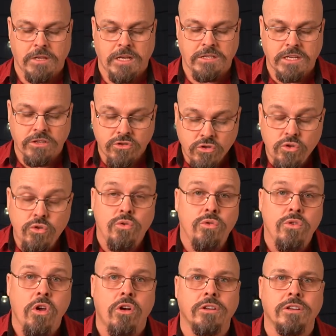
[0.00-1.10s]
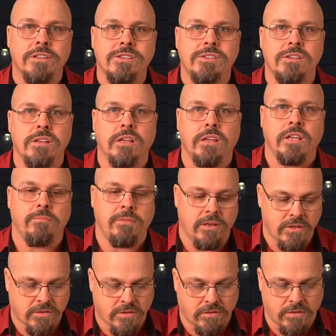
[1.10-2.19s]
He says, do not consider him
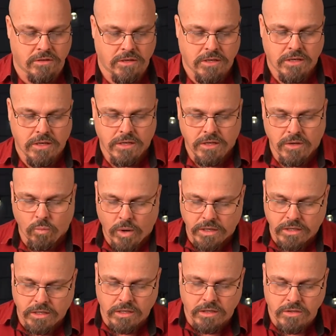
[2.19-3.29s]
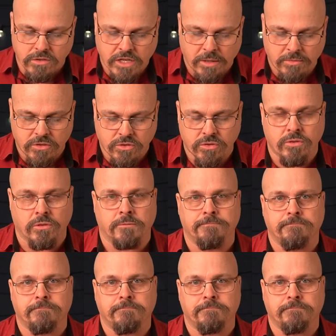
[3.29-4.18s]
innocent in 1 Kings chapter 2.